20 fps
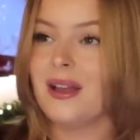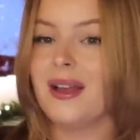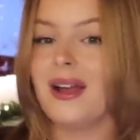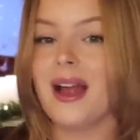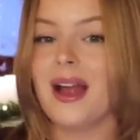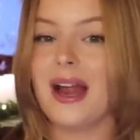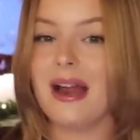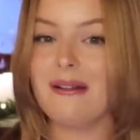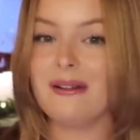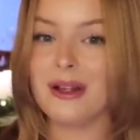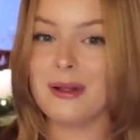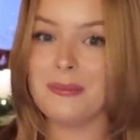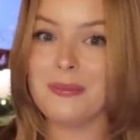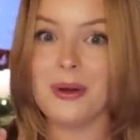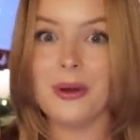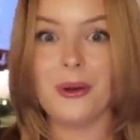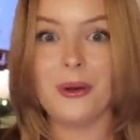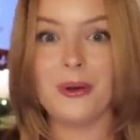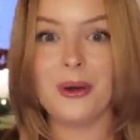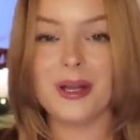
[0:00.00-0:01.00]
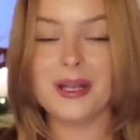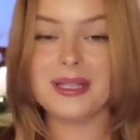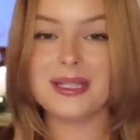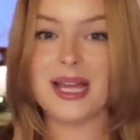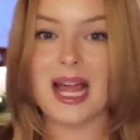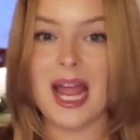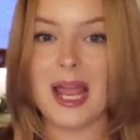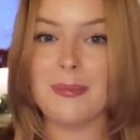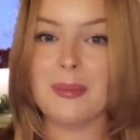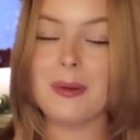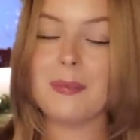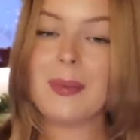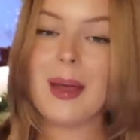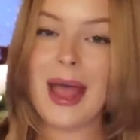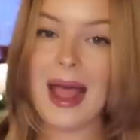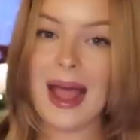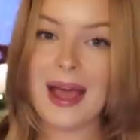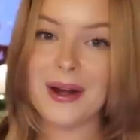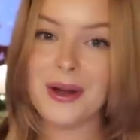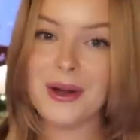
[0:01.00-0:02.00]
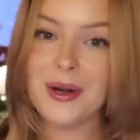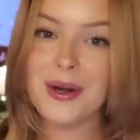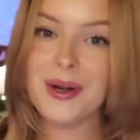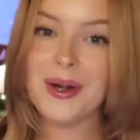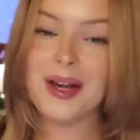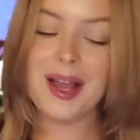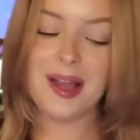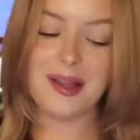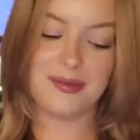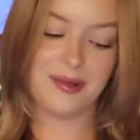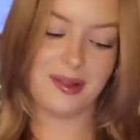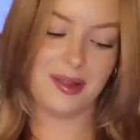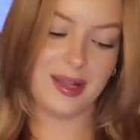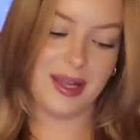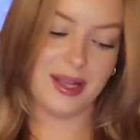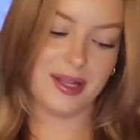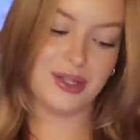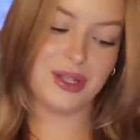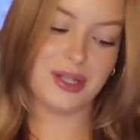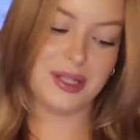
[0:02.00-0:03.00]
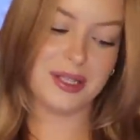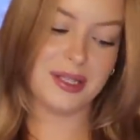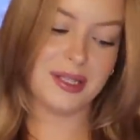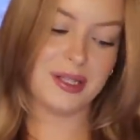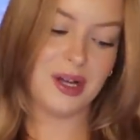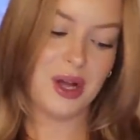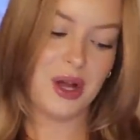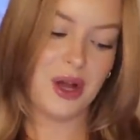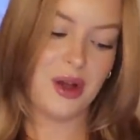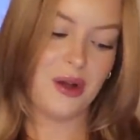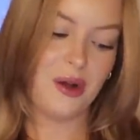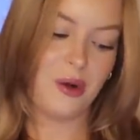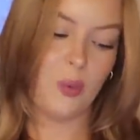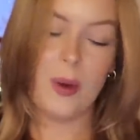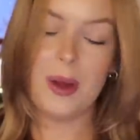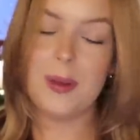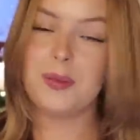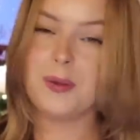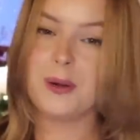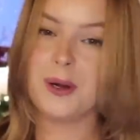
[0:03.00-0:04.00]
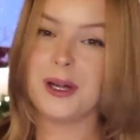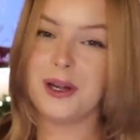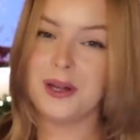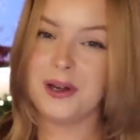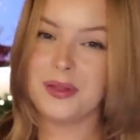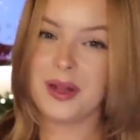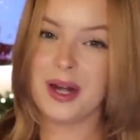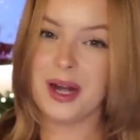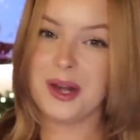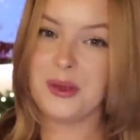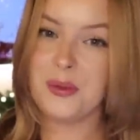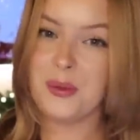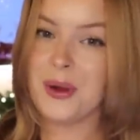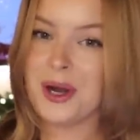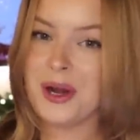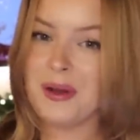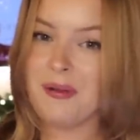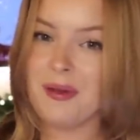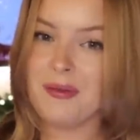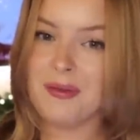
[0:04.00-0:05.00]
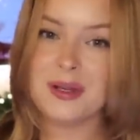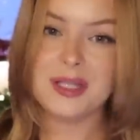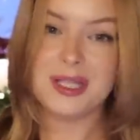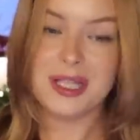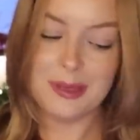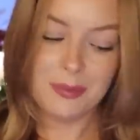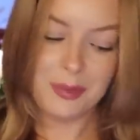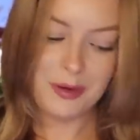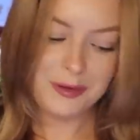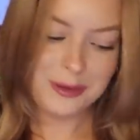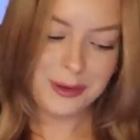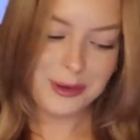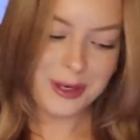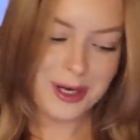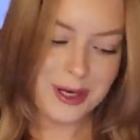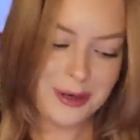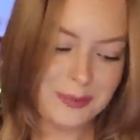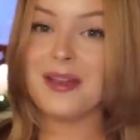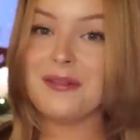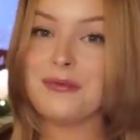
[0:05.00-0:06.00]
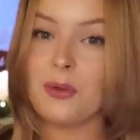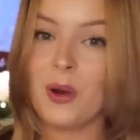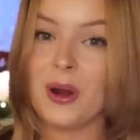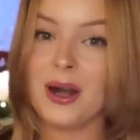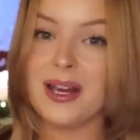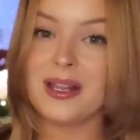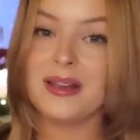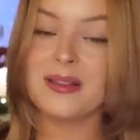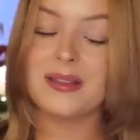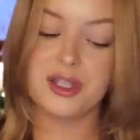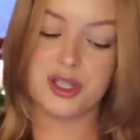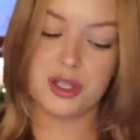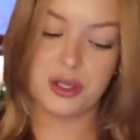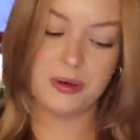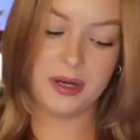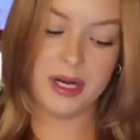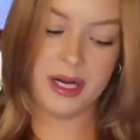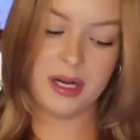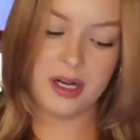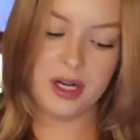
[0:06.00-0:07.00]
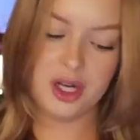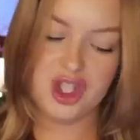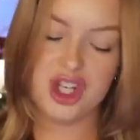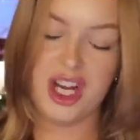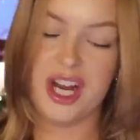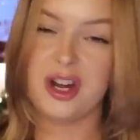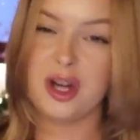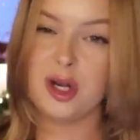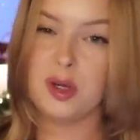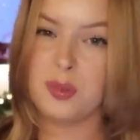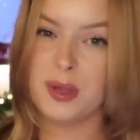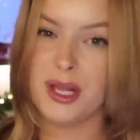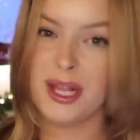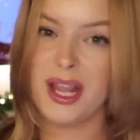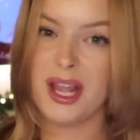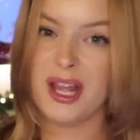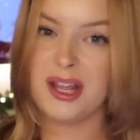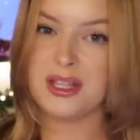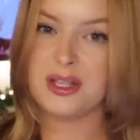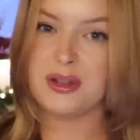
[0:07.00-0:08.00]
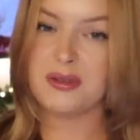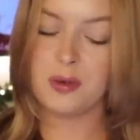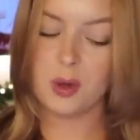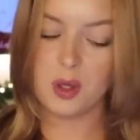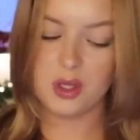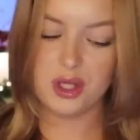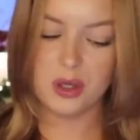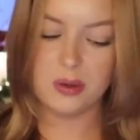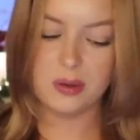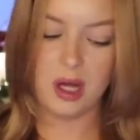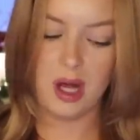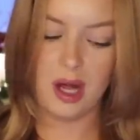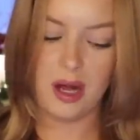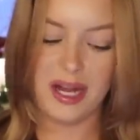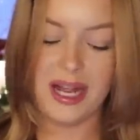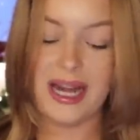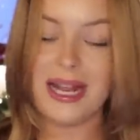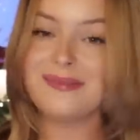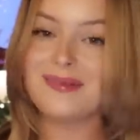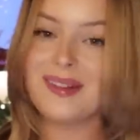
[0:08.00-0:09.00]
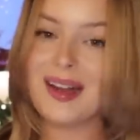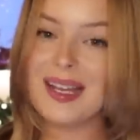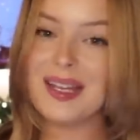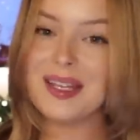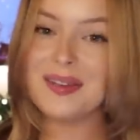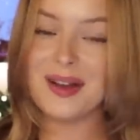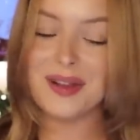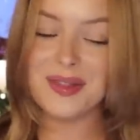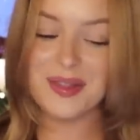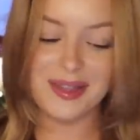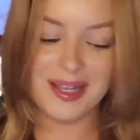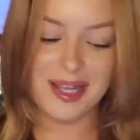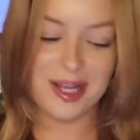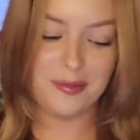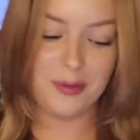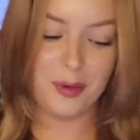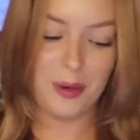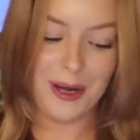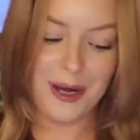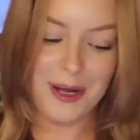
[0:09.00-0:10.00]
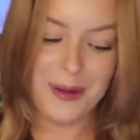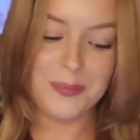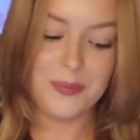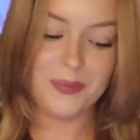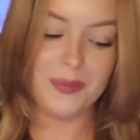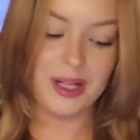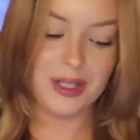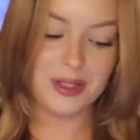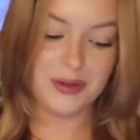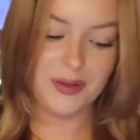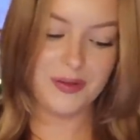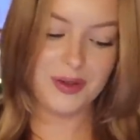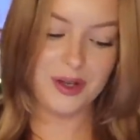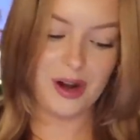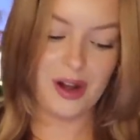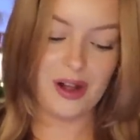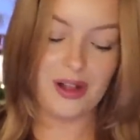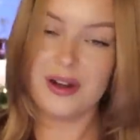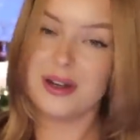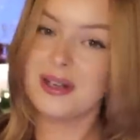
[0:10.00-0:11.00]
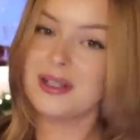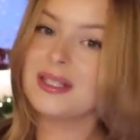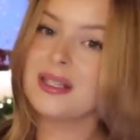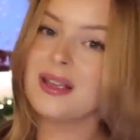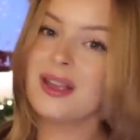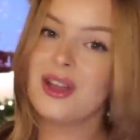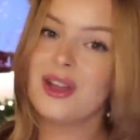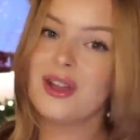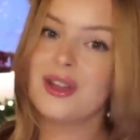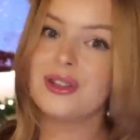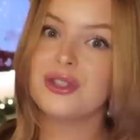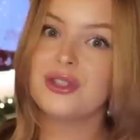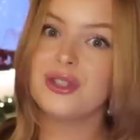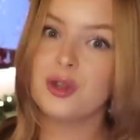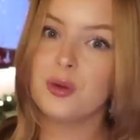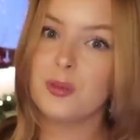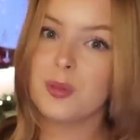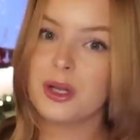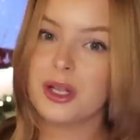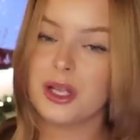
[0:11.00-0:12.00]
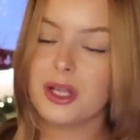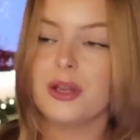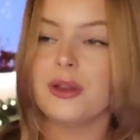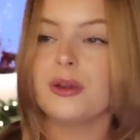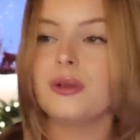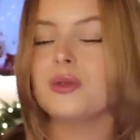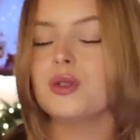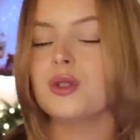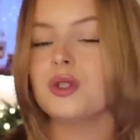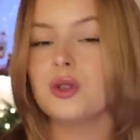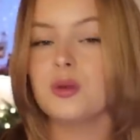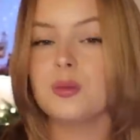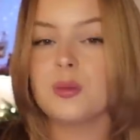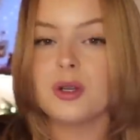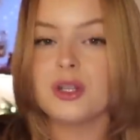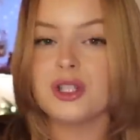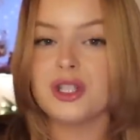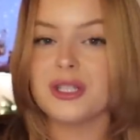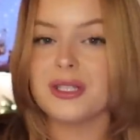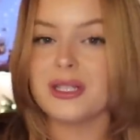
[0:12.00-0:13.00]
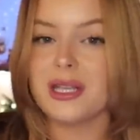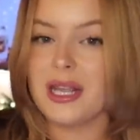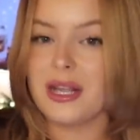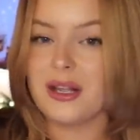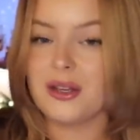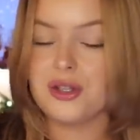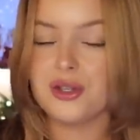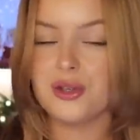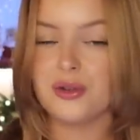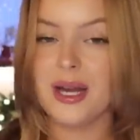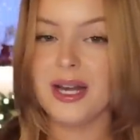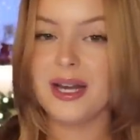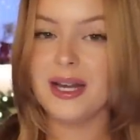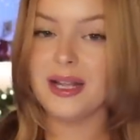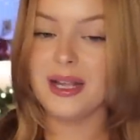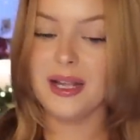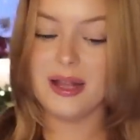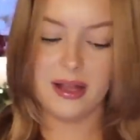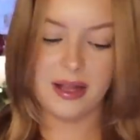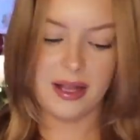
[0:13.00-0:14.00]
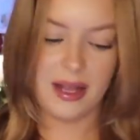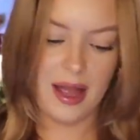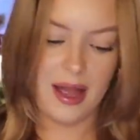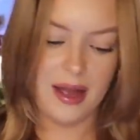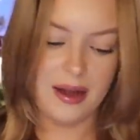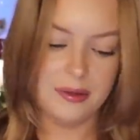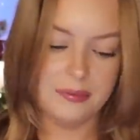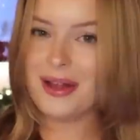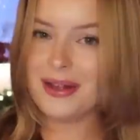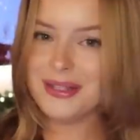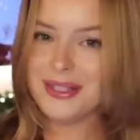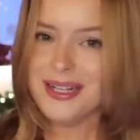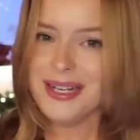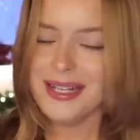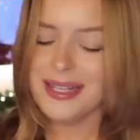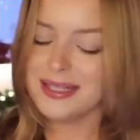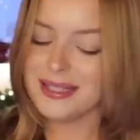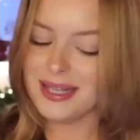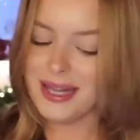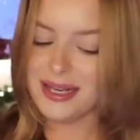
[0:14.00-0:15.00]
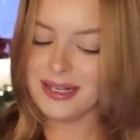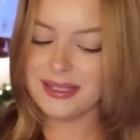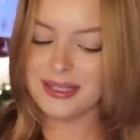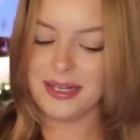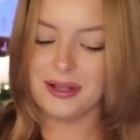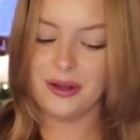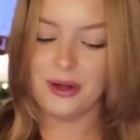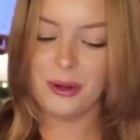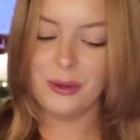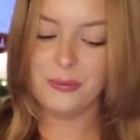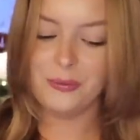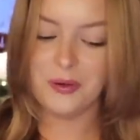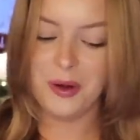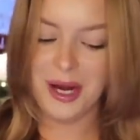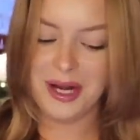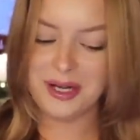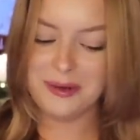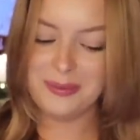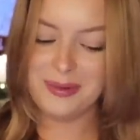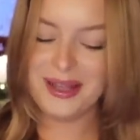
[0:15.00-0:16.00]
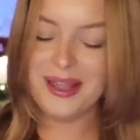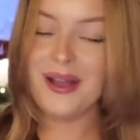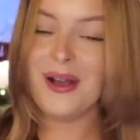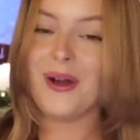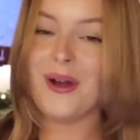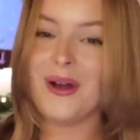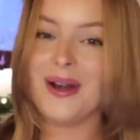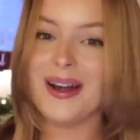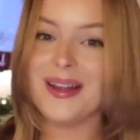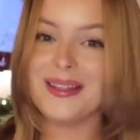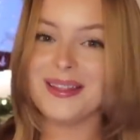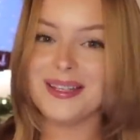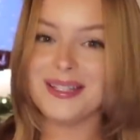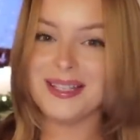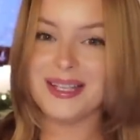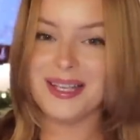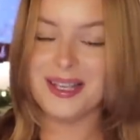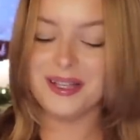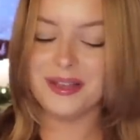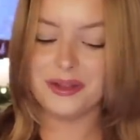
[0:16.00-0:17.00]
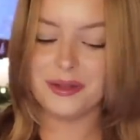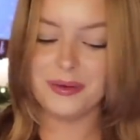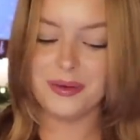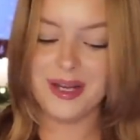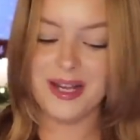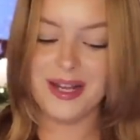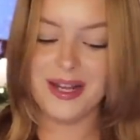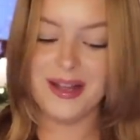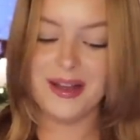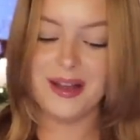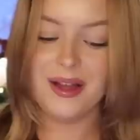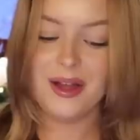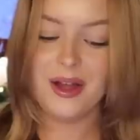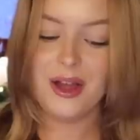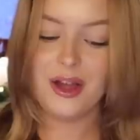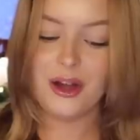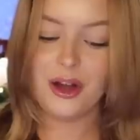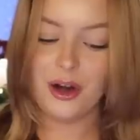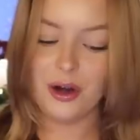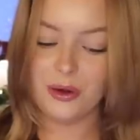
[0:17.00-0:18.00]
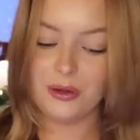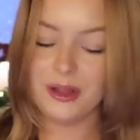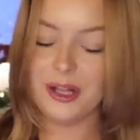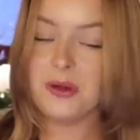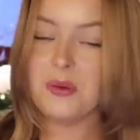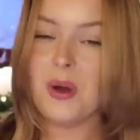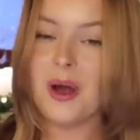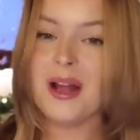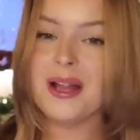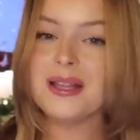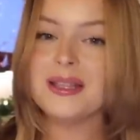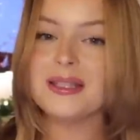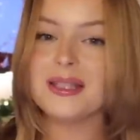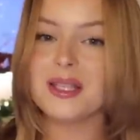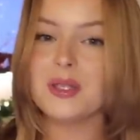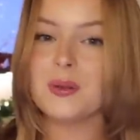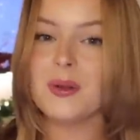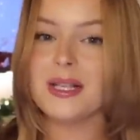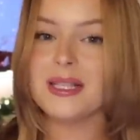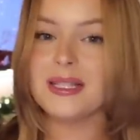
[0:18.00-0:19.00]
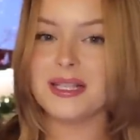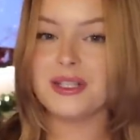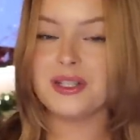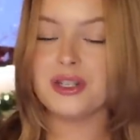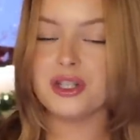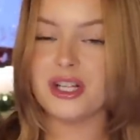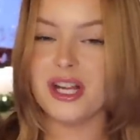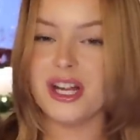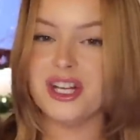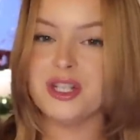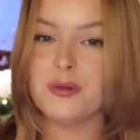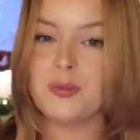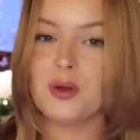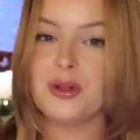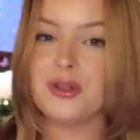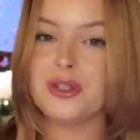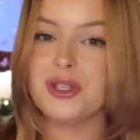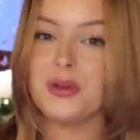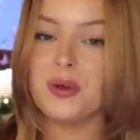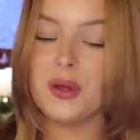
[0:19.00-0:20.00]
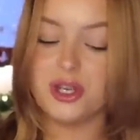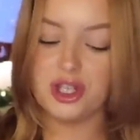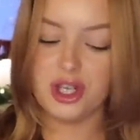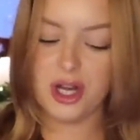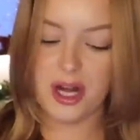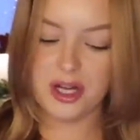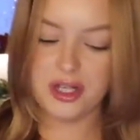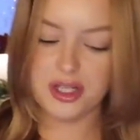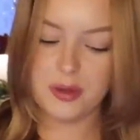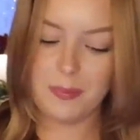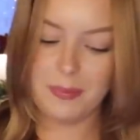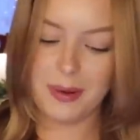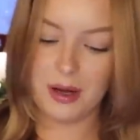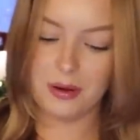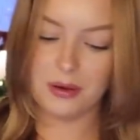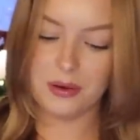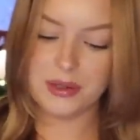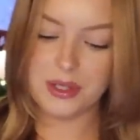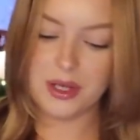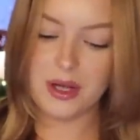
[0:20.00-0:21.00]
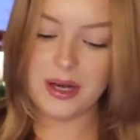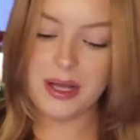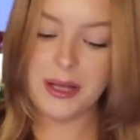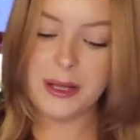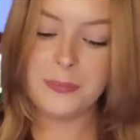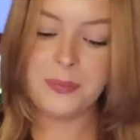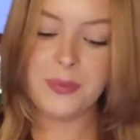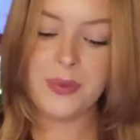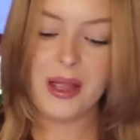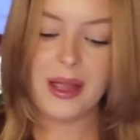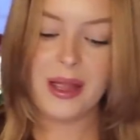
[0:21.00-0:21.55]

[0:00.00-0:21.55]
a herringbone type pattern. I feel like it's just Ouai prettier than anyone I've ever seen before. I have wanted this green checkered blanket for so long and I finally found the link for it. It's $50. Super cute, super just like trendy again. Found an insane deal randomly on the T3 curling ones. This one is interchangeable so you can change the barrels on it.